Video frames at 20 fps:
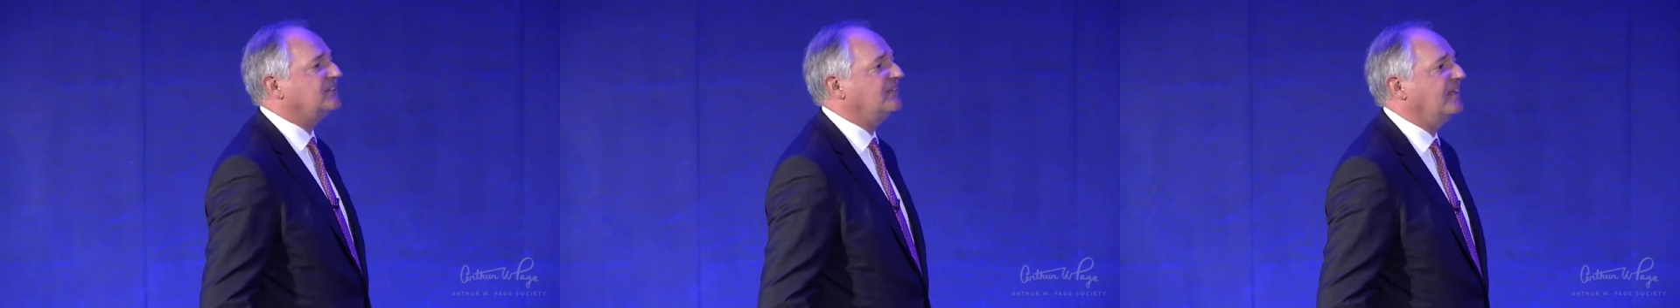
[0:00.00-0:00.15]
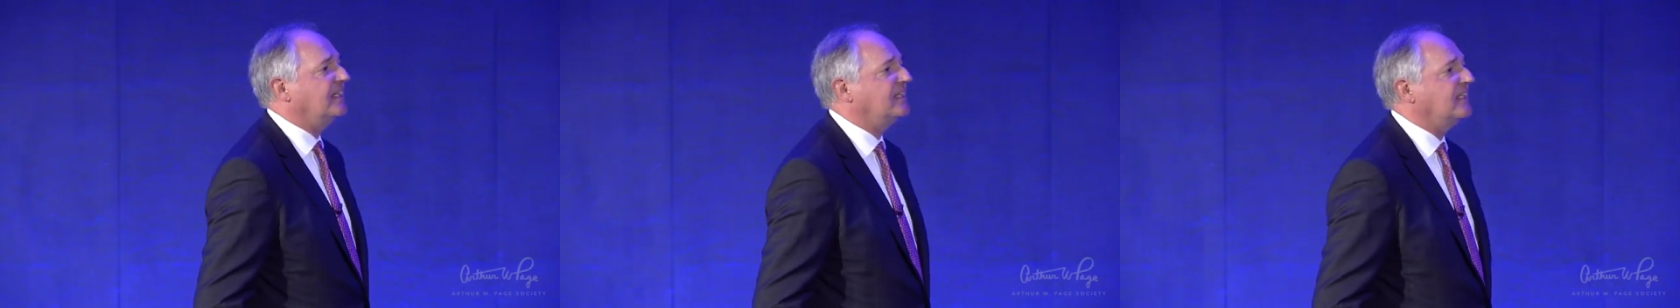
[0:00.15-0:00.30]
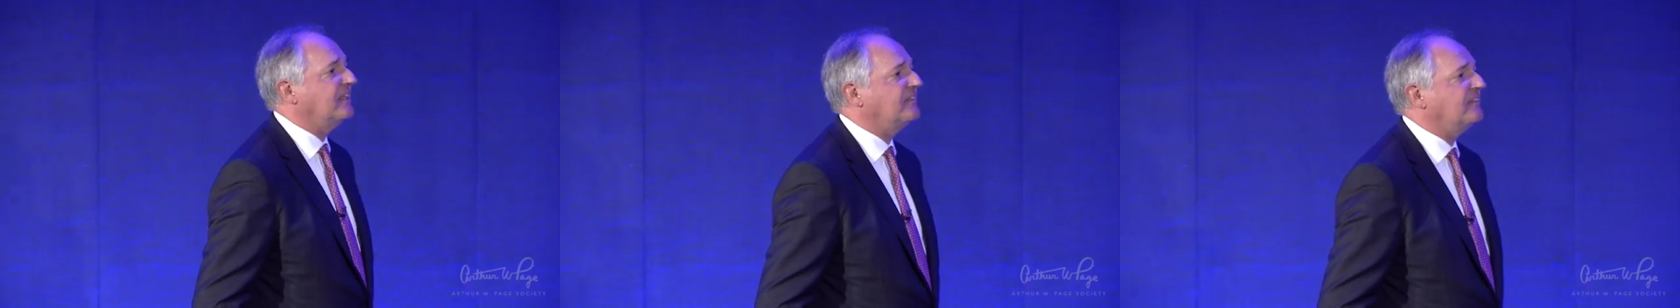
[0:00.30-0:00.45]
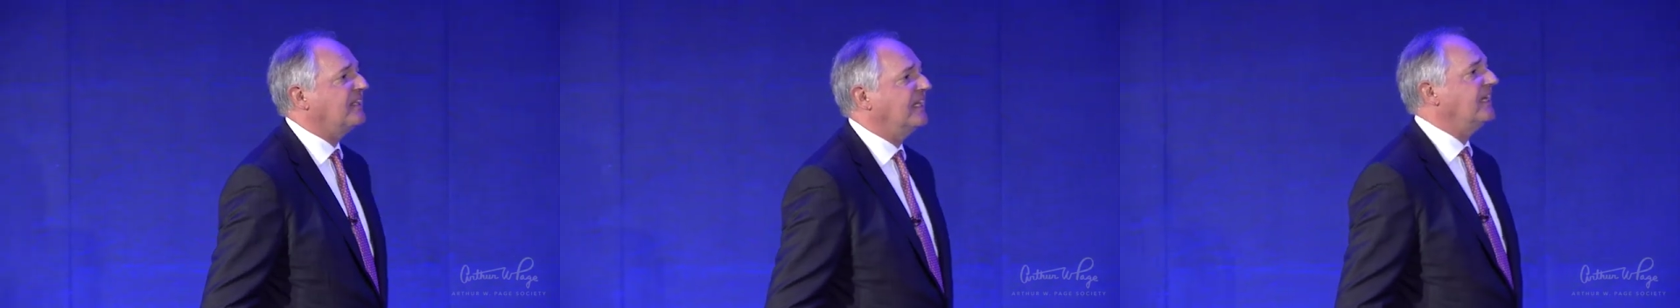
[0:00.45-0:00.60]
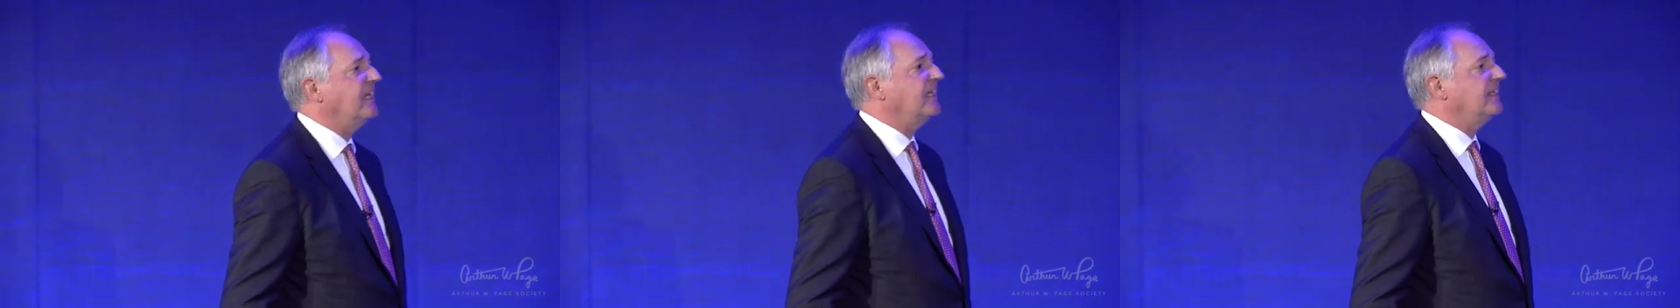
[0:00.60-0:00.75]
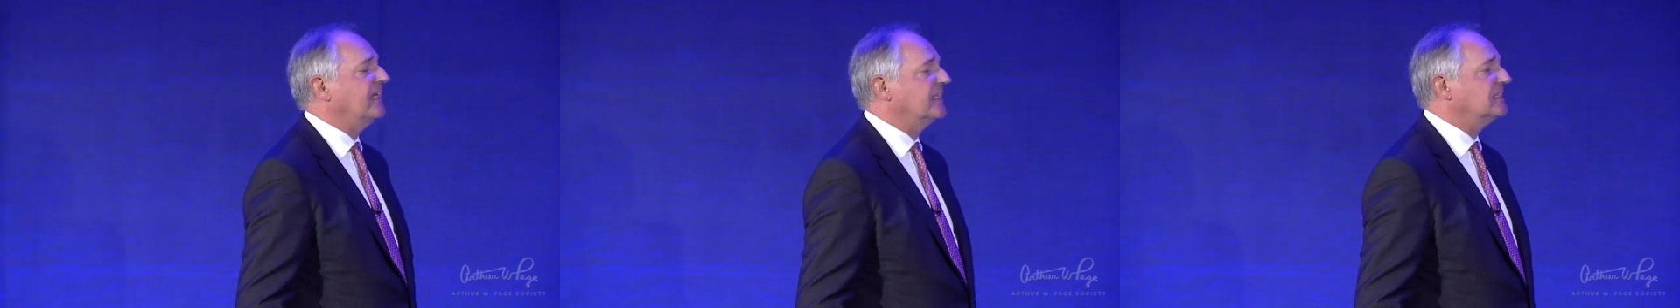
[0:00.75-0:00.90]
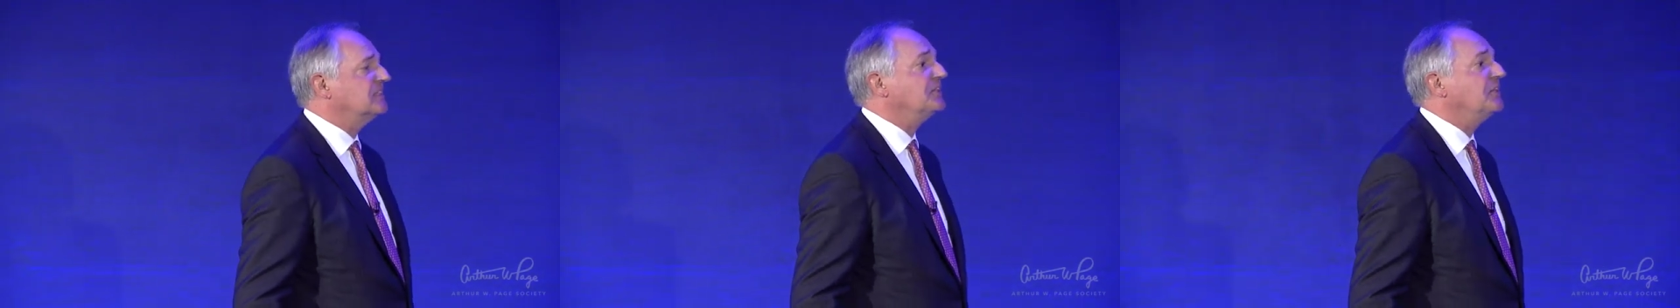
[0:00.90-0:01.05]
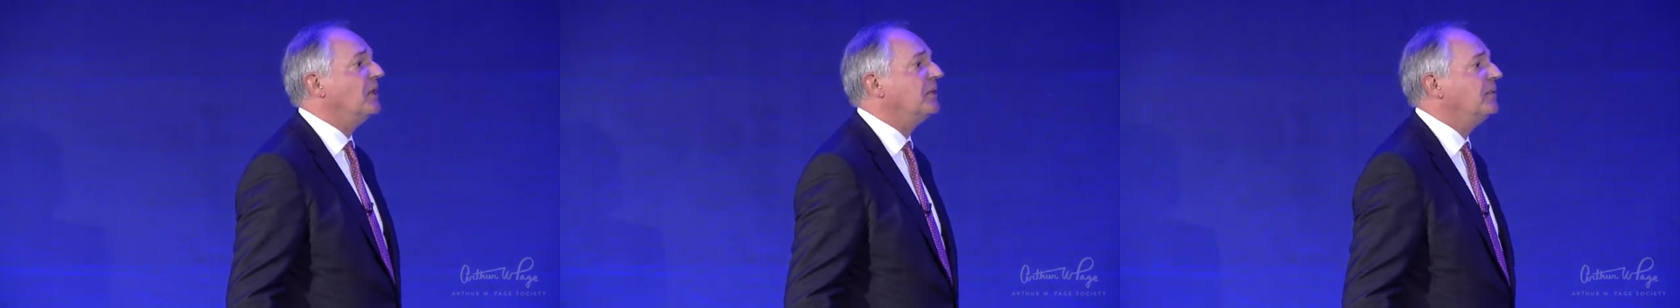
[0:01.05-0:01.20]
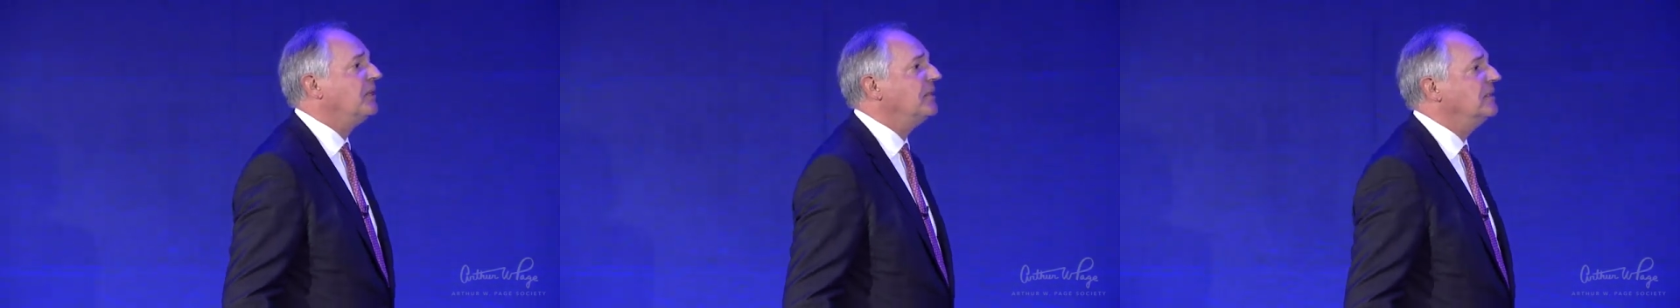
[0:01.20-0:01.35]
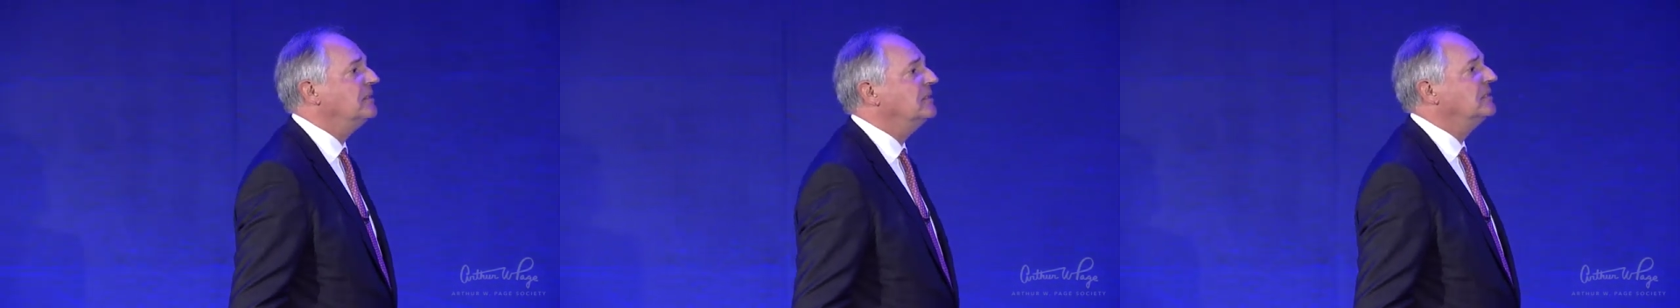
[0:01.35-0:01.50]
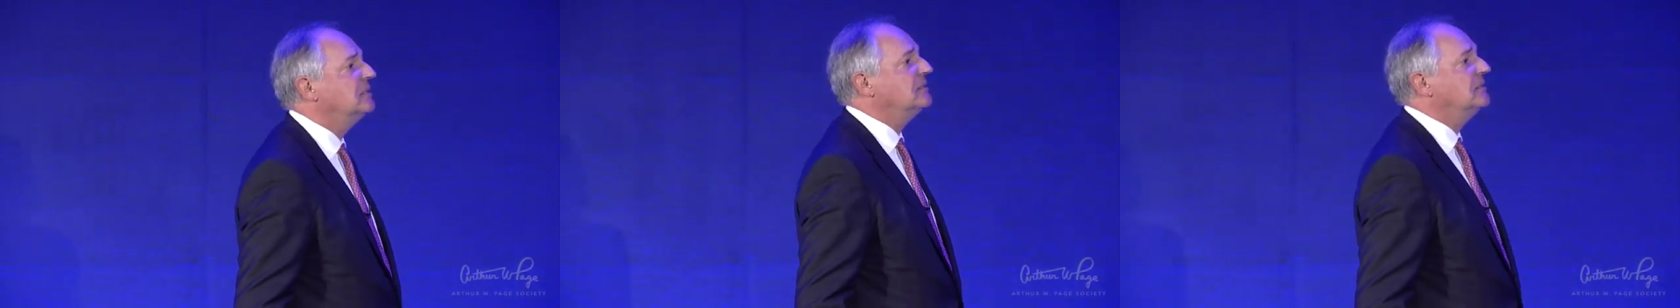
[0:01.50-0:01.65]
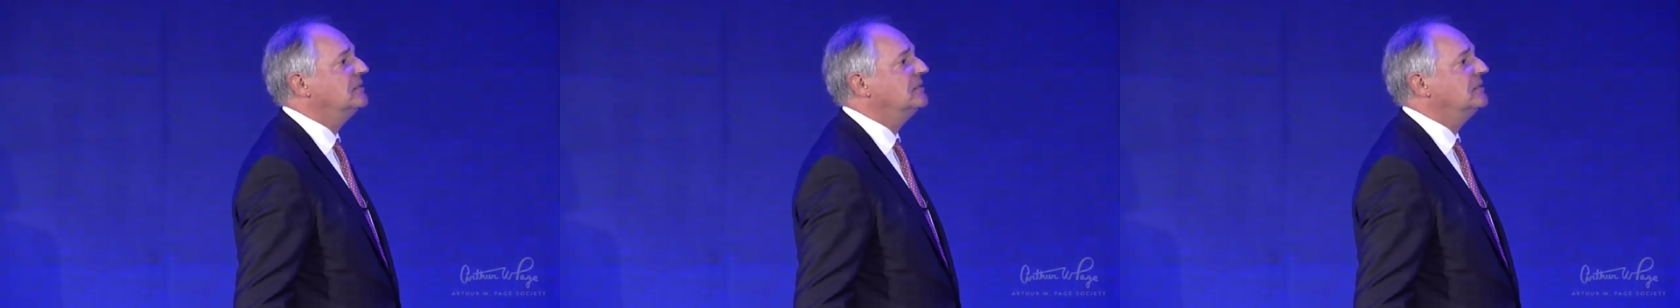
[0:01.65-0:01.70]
rate and thinking that's normal,